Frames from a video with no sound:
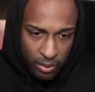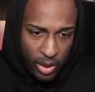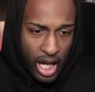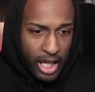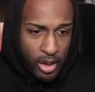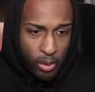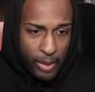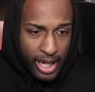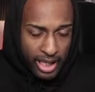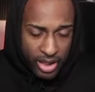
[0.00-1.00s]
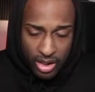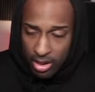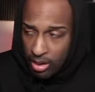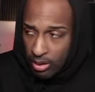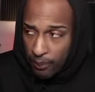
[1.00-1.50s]
Got a new match.
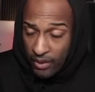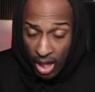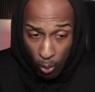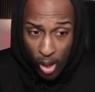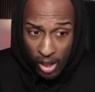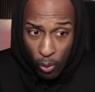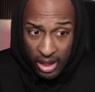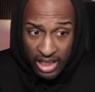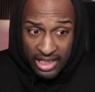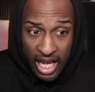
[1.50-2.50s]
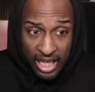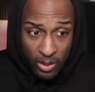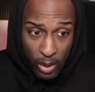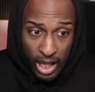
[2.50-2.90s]
I want to win this next one.